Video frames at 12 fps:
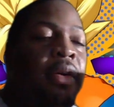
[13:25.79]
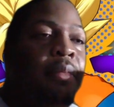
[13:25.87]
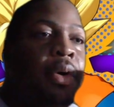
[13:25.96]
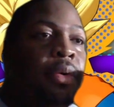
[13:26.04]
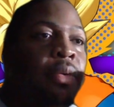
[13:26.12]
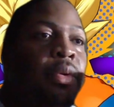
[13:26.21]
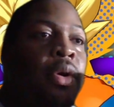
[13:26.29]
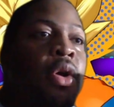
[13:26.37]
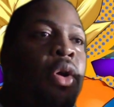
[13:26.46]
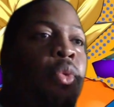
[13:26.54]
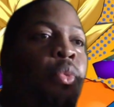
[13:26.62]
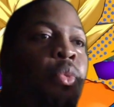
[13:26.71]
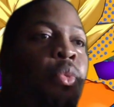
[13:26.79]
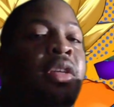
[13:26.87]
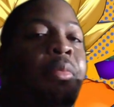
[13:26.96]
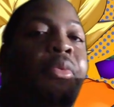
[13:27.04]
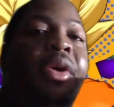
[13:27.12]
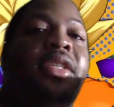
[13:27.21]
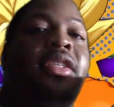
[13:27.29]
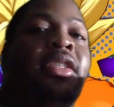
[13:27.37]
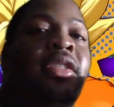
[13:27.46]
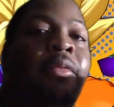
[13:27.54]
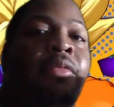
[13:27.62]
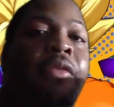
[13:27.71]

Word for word: mode, which is a point system.